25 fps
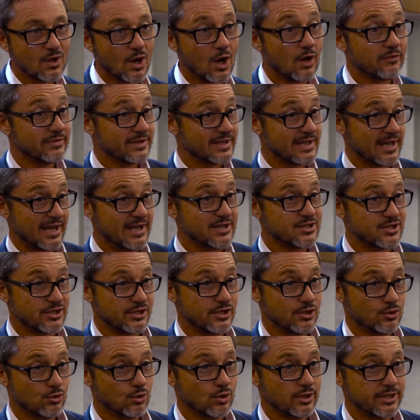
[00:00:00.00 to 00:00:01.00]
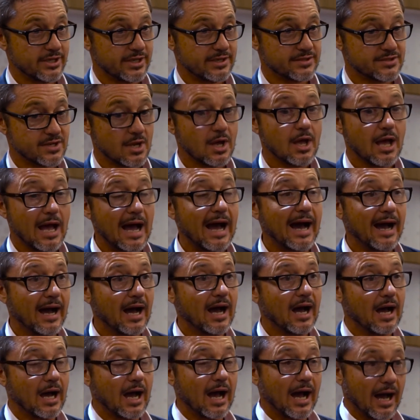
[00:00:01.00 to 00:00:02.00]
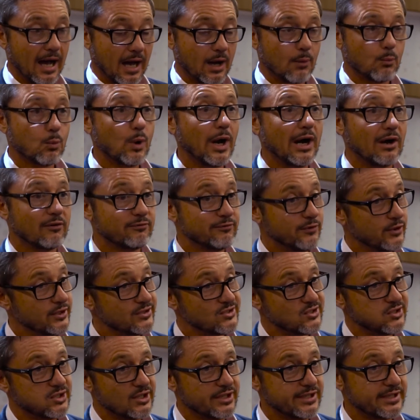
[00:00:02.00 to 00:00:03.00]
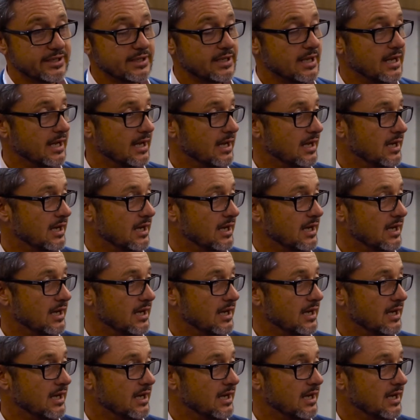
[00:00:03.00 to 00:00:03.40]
Of engaging an audience? Well, firstly,